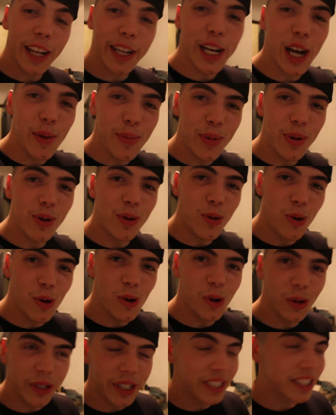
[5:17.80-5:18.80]
a couple
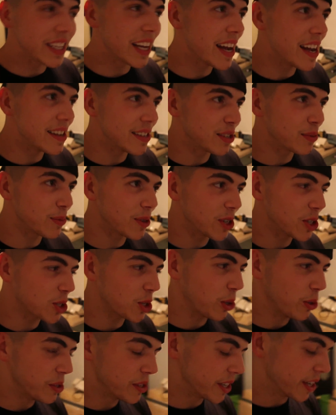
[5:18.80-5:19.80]
cool designs I'm gonna
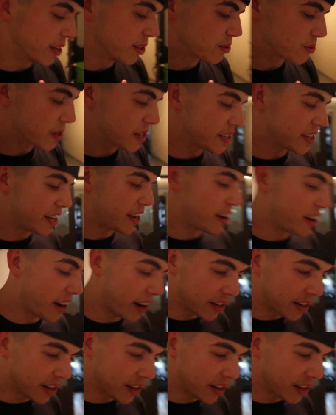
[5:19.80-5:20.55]
show you guys right now. I